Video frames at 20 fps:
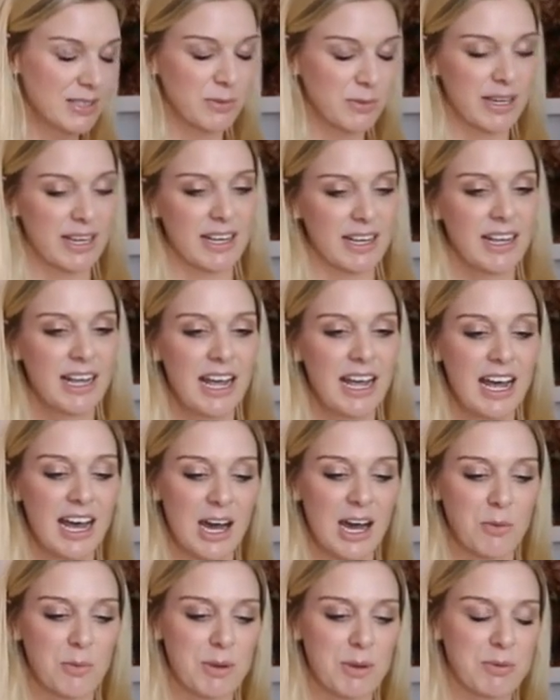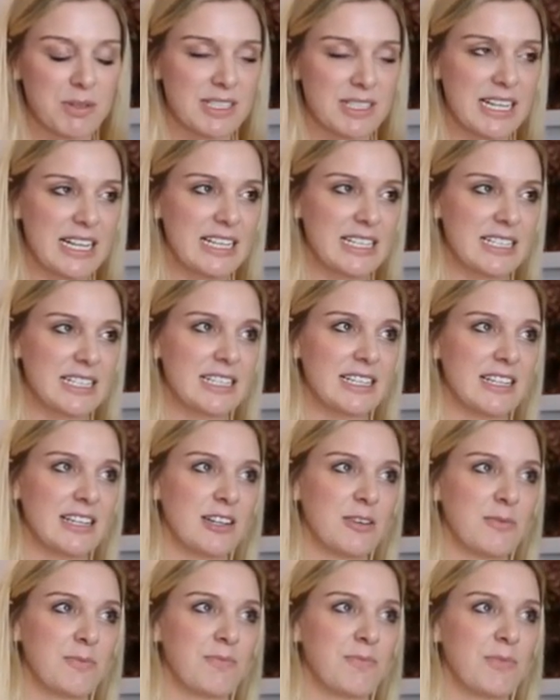where um, we present
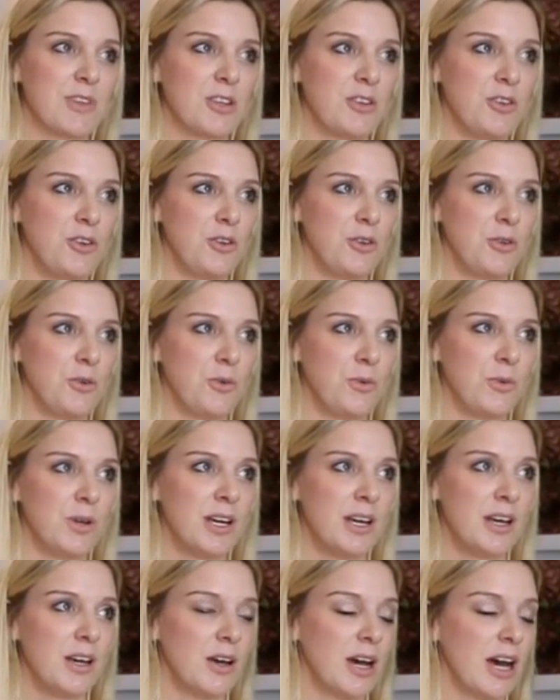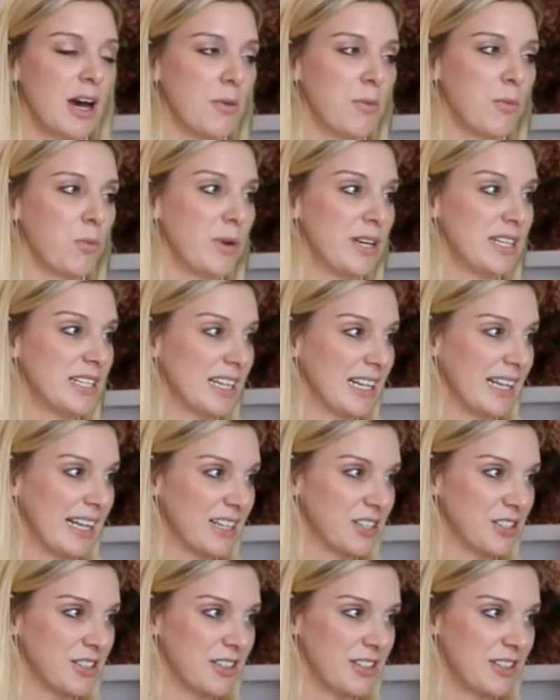um, the new um, winter
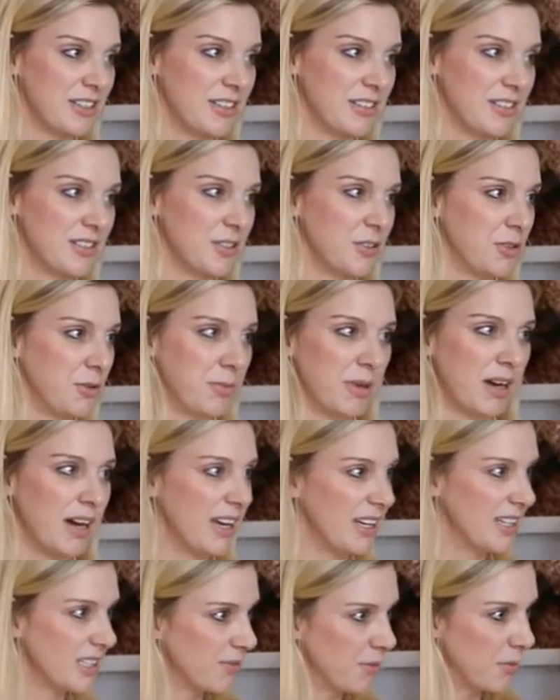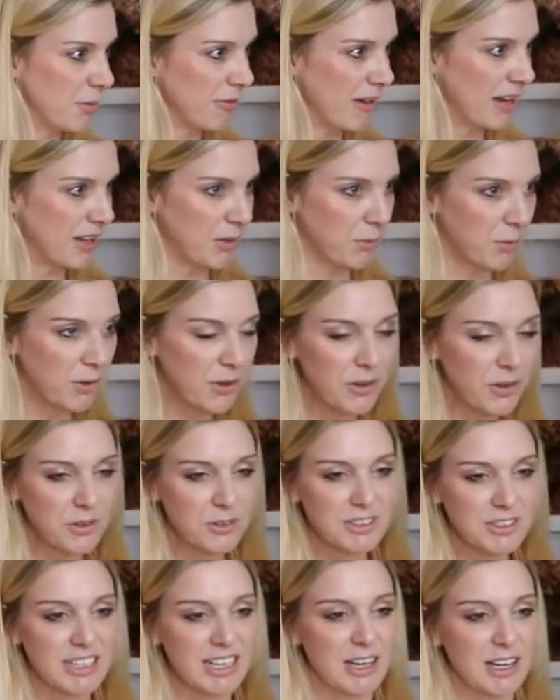collection to buyers from around the
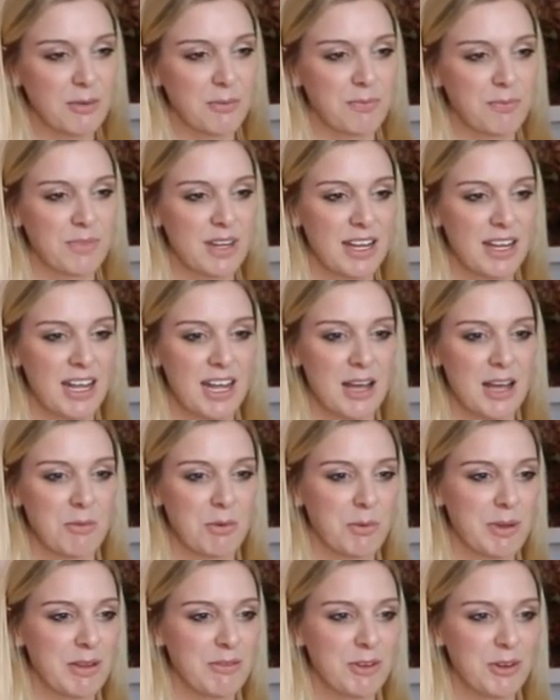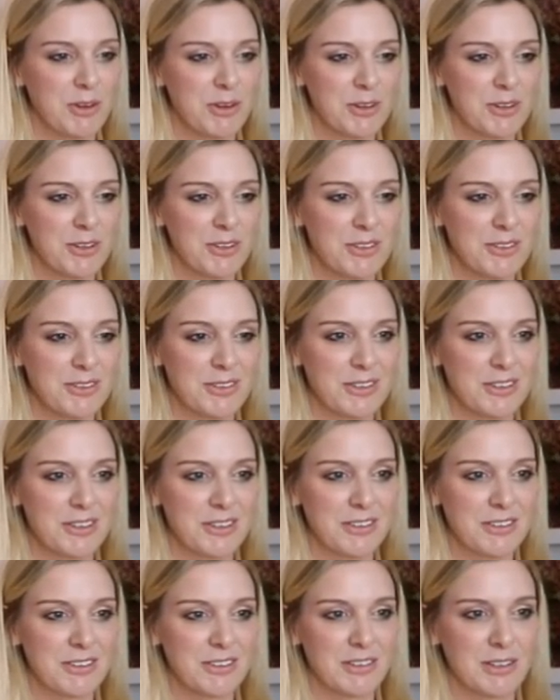world. Um, but we've got
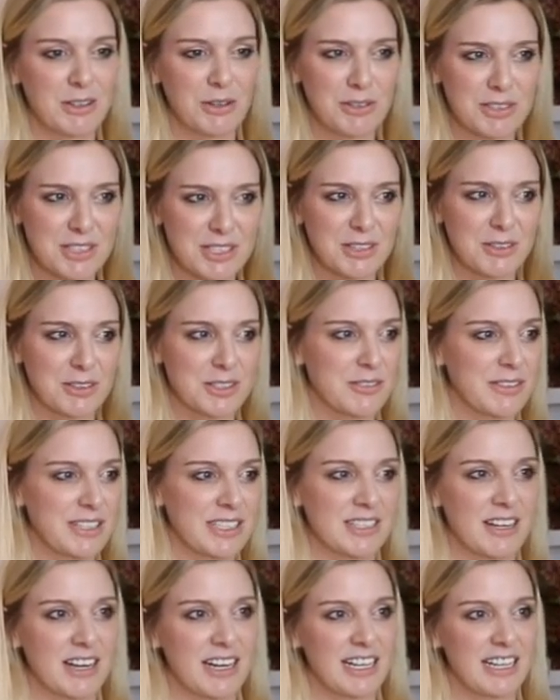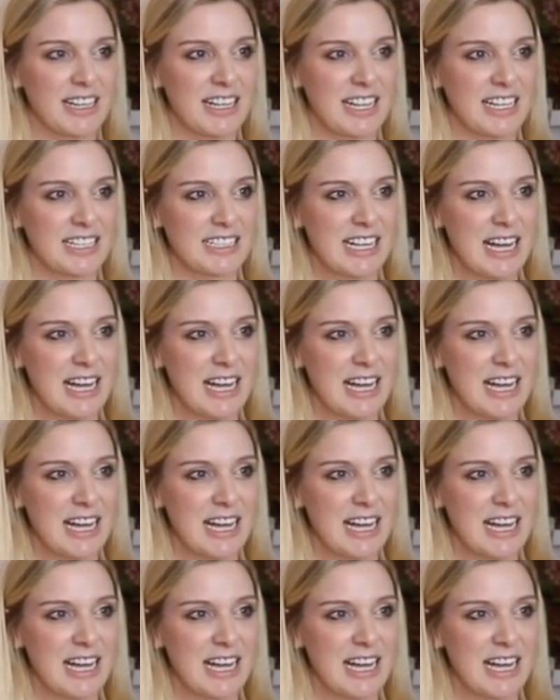lots and lots of exciting things